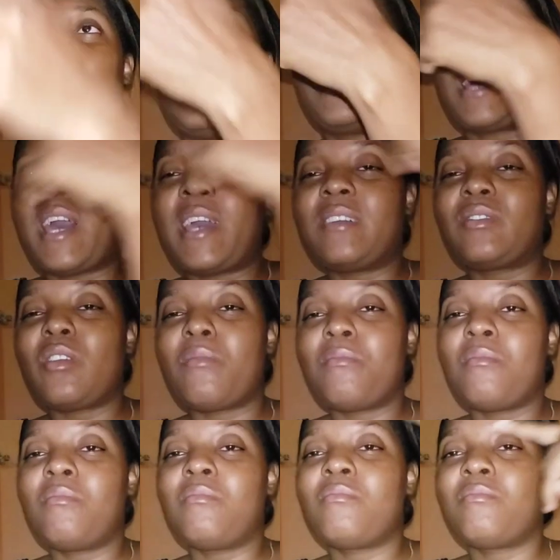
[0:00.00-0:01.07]
they tie
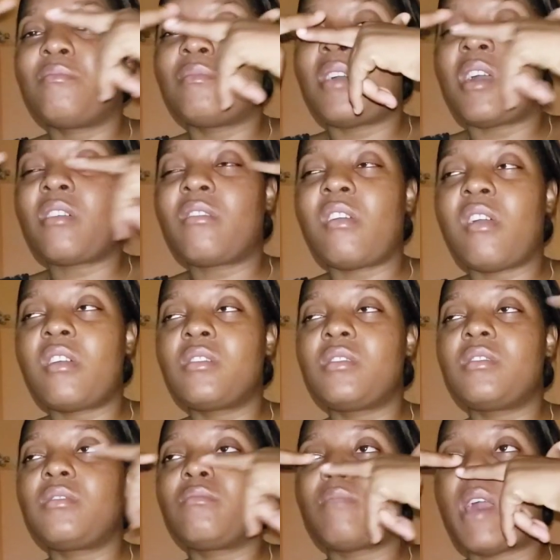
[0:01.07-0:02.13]
something across
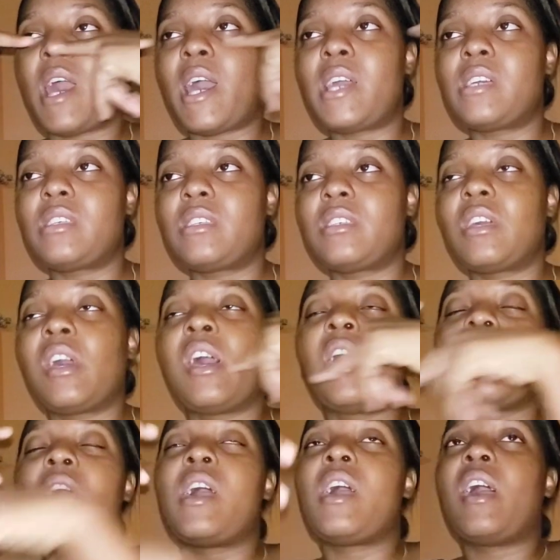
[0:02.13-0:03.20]
my eyes.
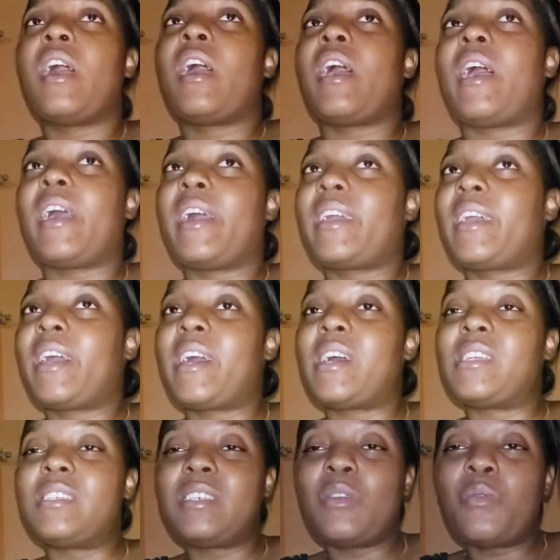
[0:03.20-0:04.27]
I can't
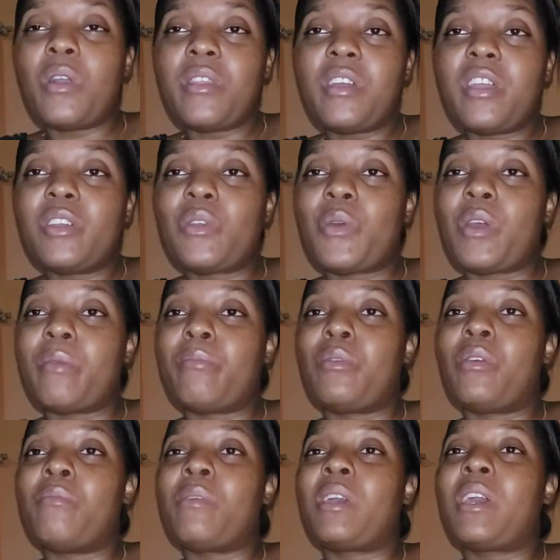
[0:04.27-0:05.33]
see what they're doing,
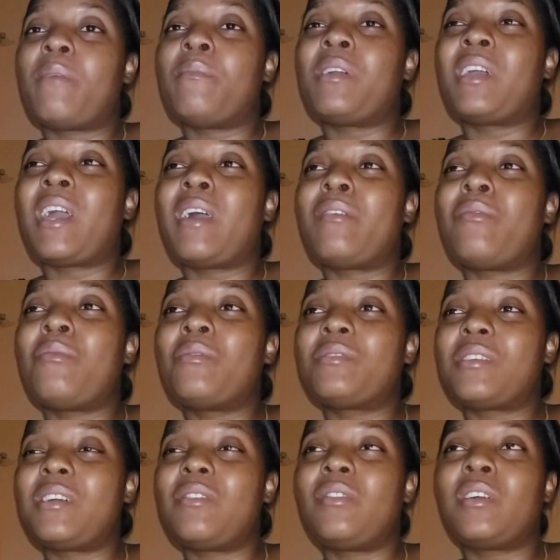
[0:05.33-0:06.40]
but I can know so
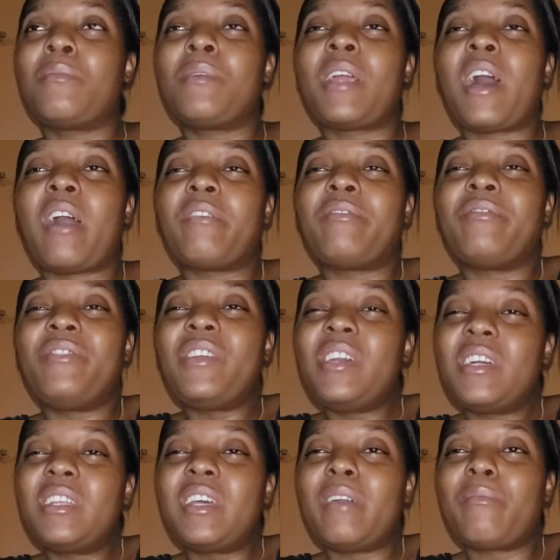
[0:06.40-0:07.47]
you know me not
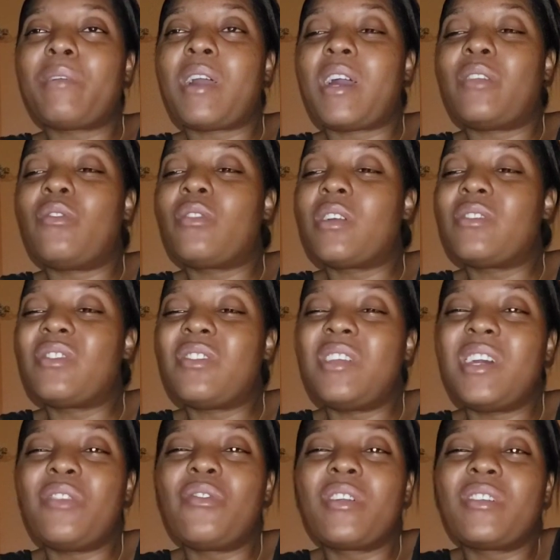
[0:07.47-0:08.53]
feel them because don't so
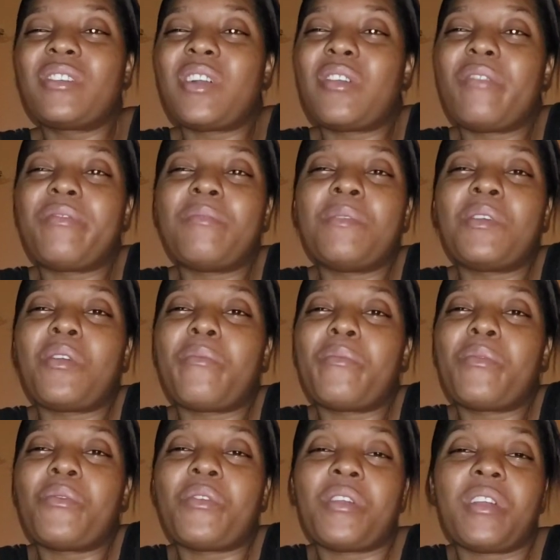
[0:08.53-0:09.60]
dead, don't so not feel me no
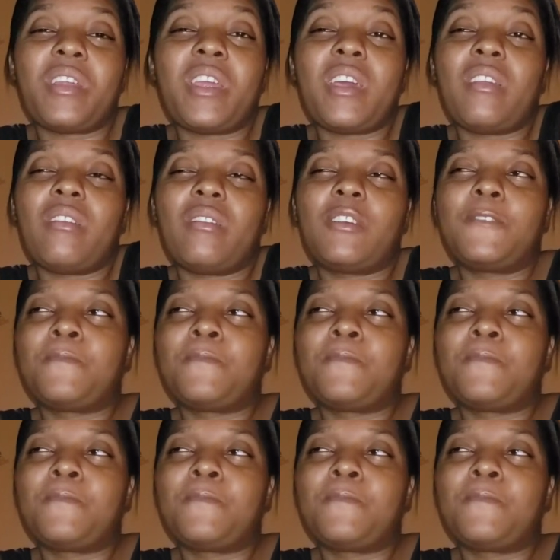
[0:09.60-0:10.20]
more dead.